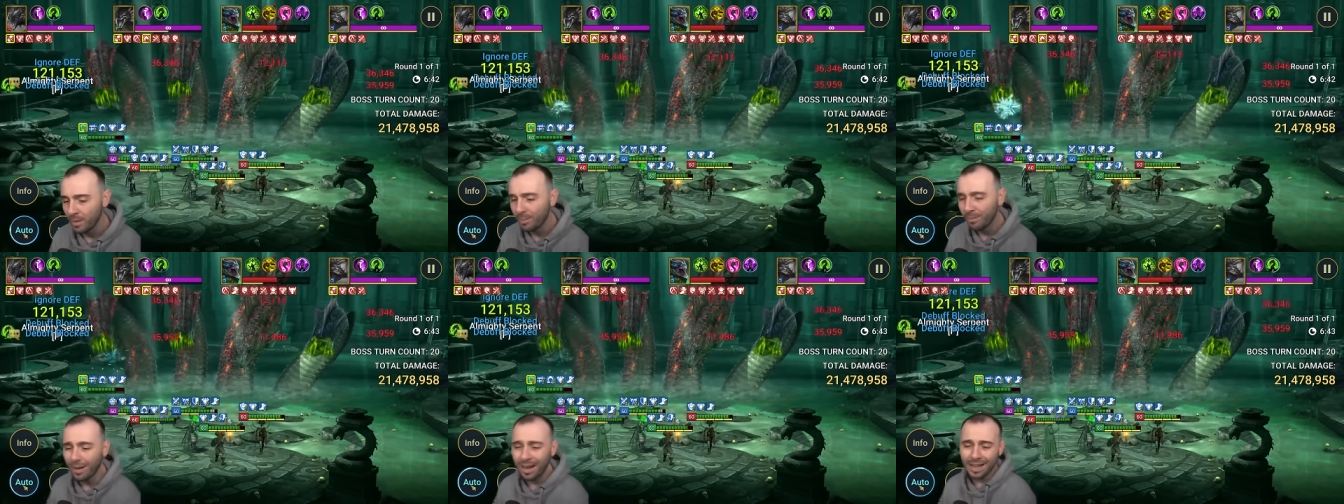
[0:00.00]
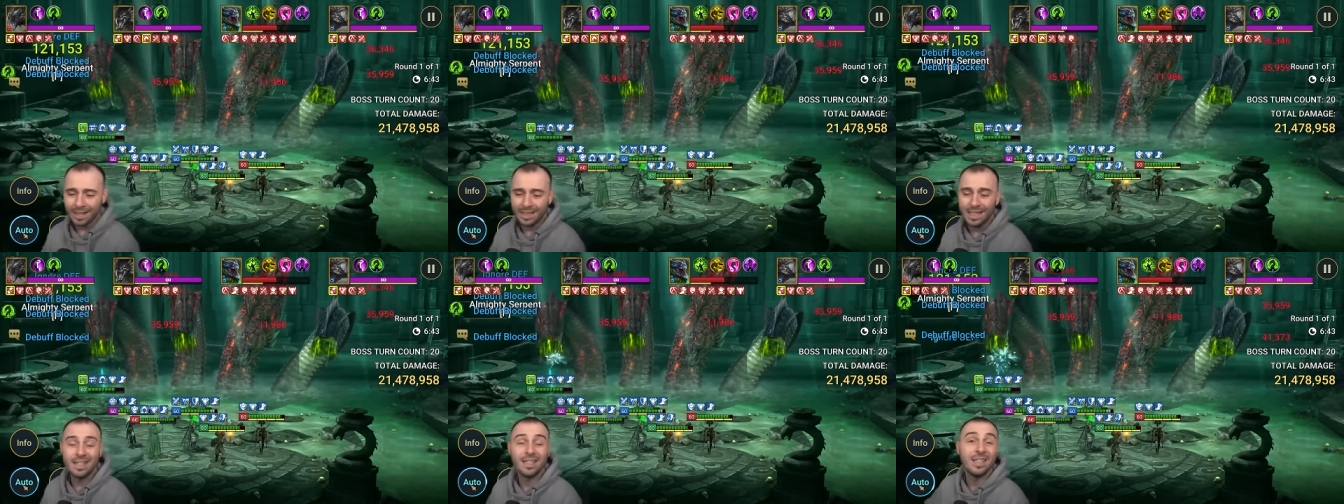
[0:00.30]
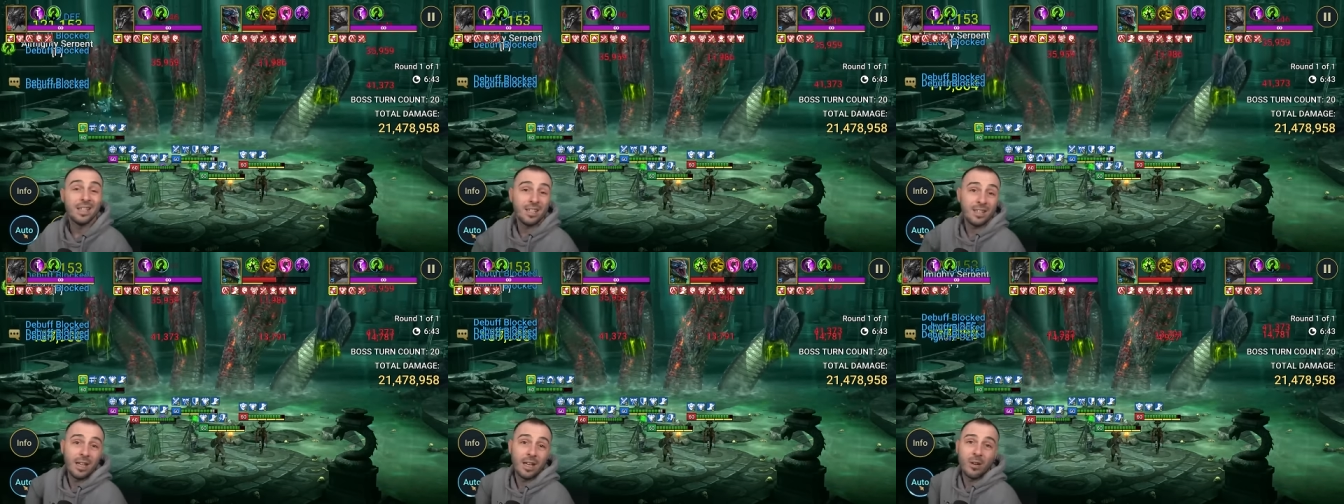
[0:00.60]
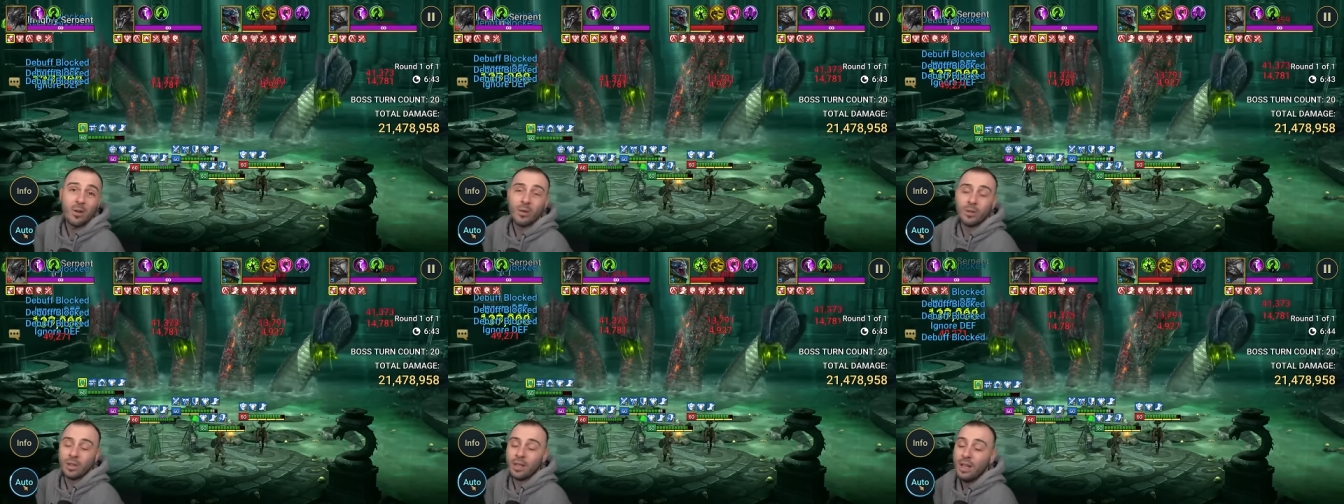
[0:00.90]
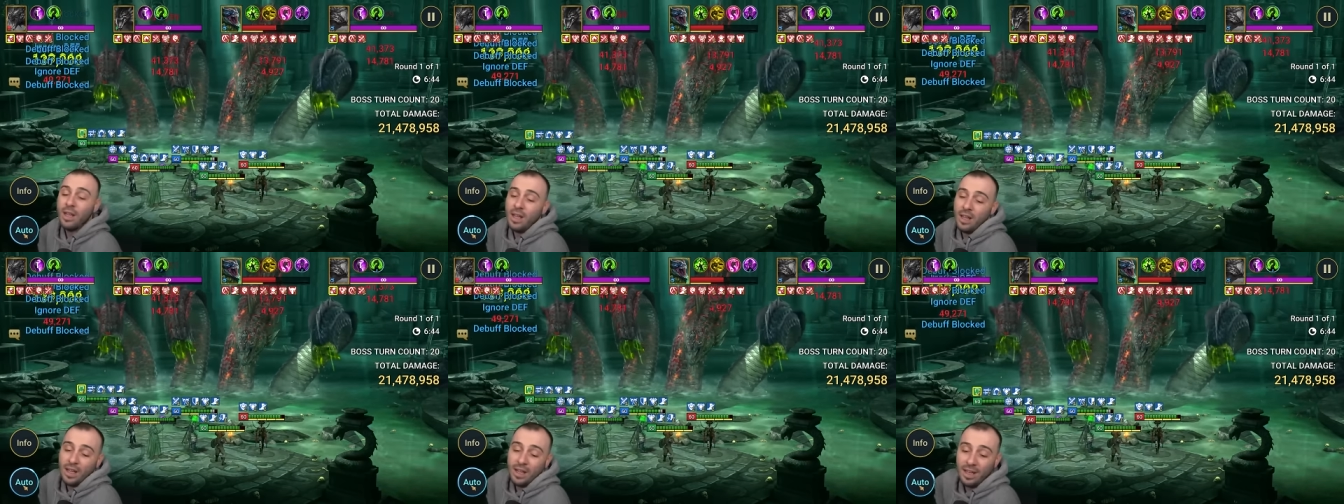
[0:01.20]
But like this is still good.
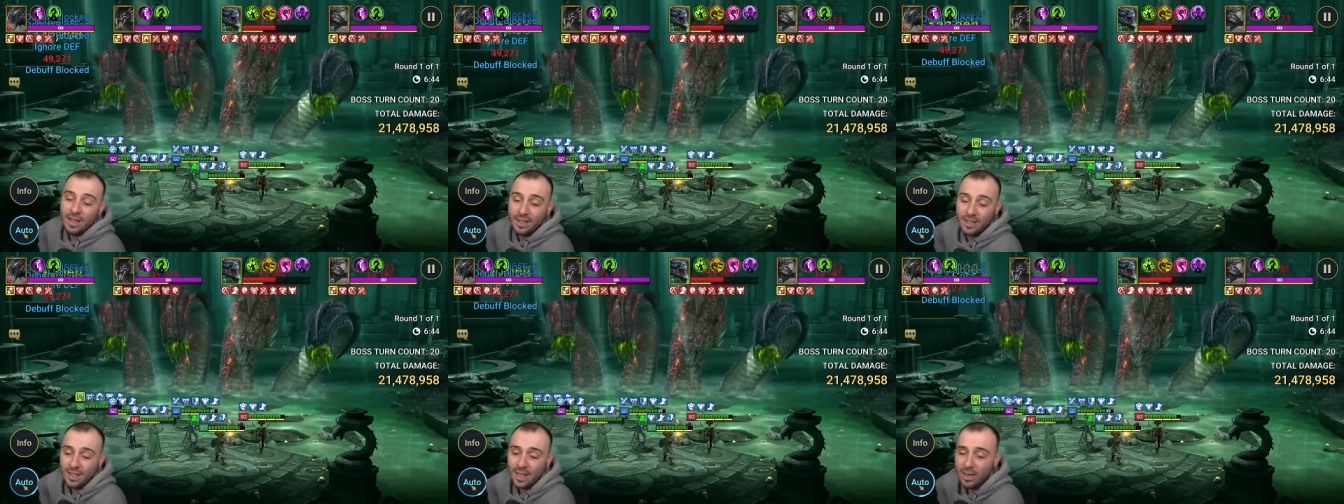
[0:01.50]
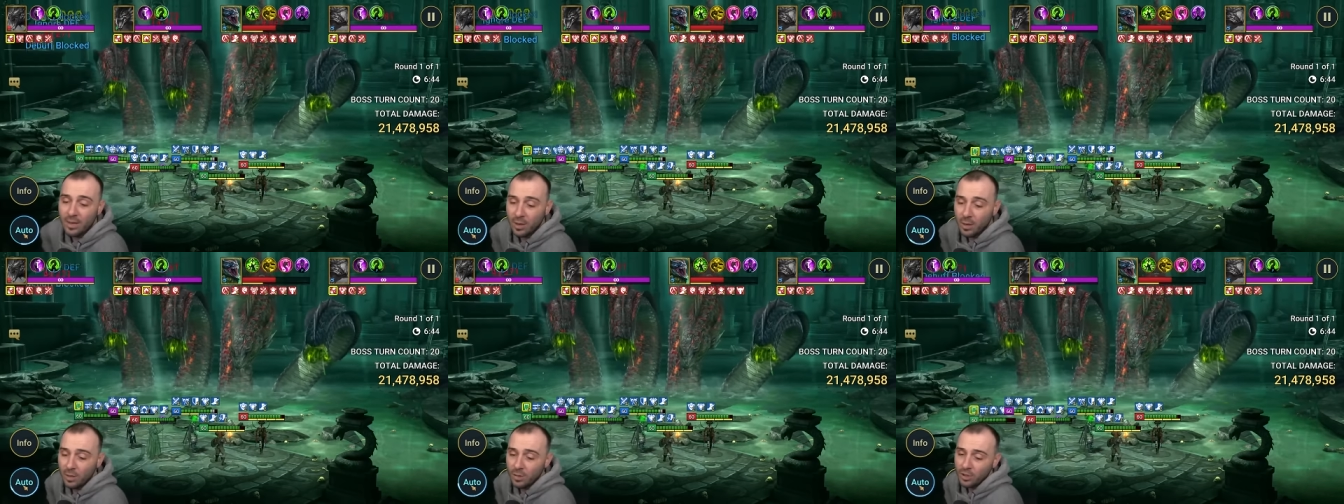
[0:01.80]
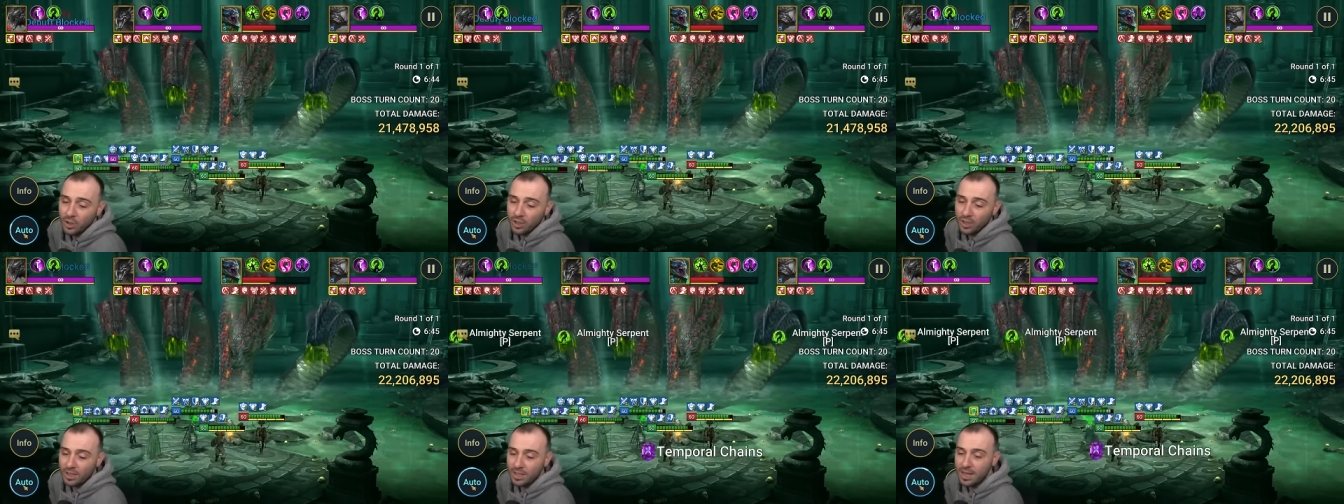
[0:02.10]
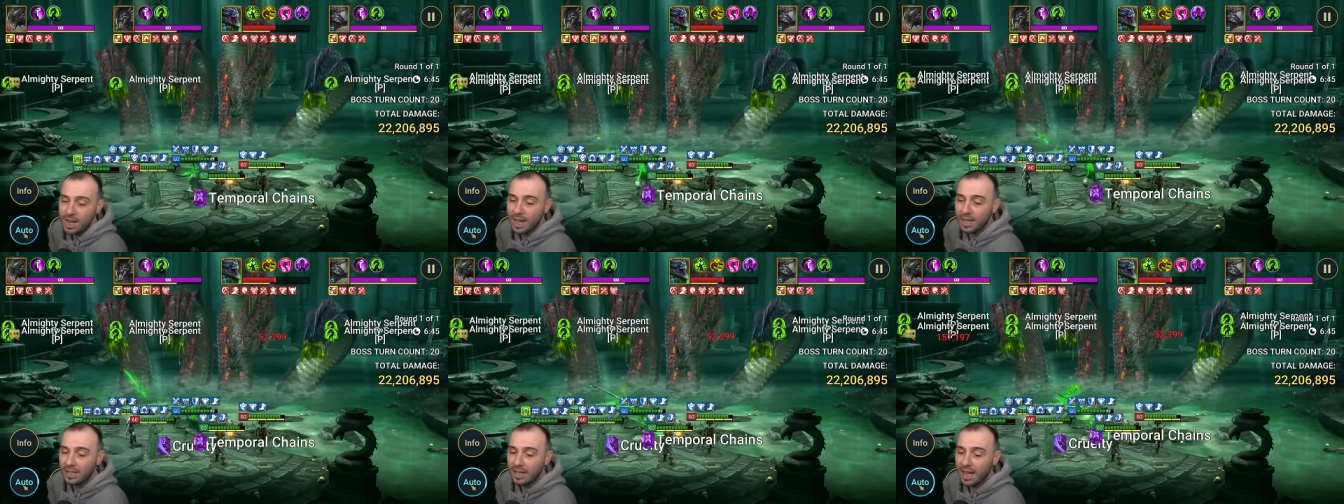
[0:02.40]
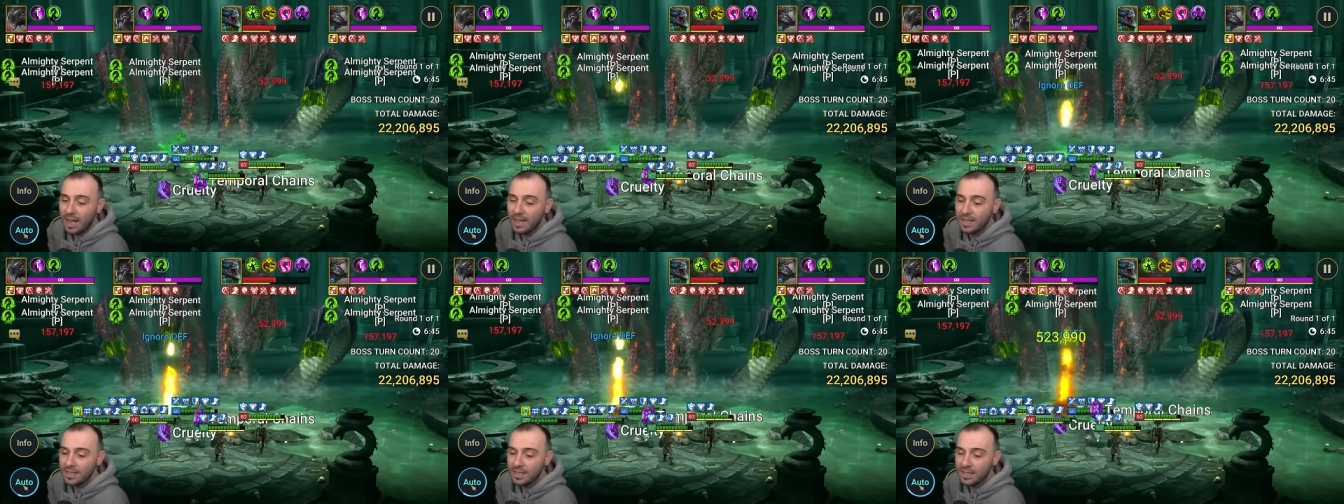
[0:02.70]
It's still good, just not
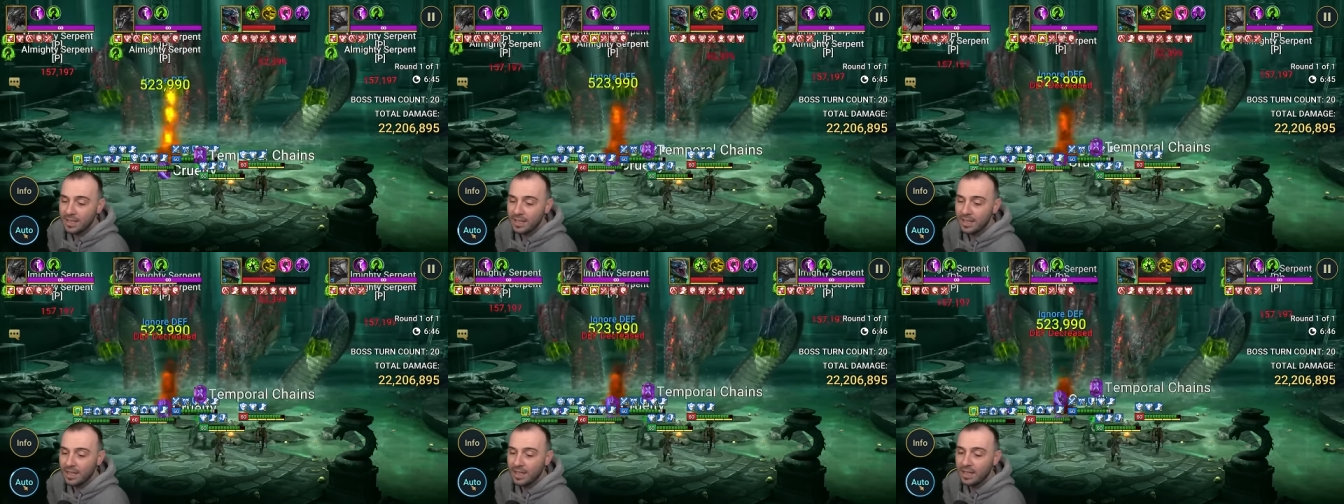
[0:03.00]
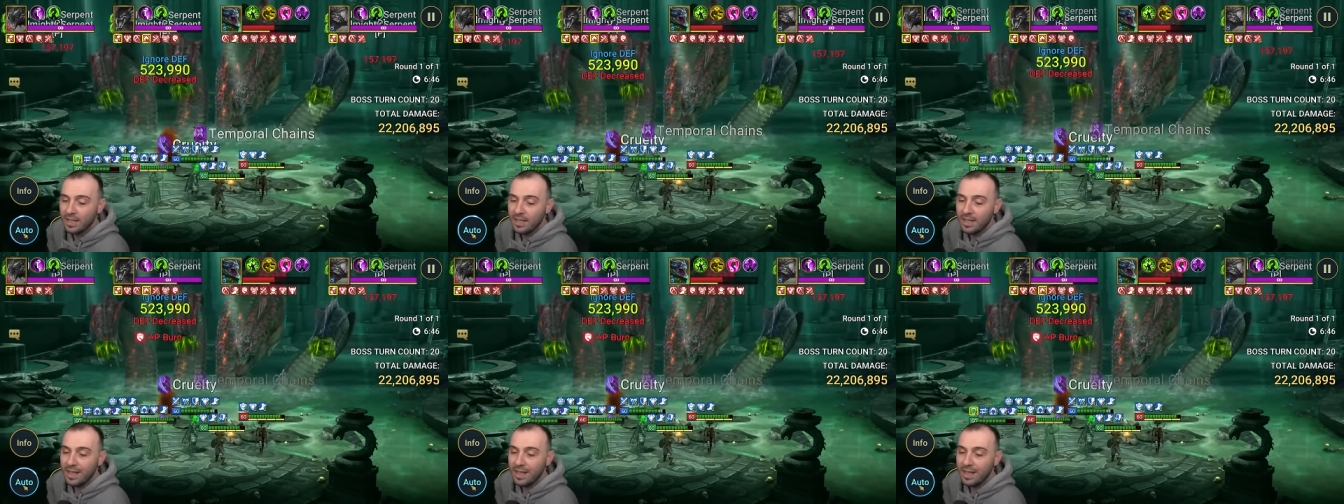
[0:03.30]
as uh,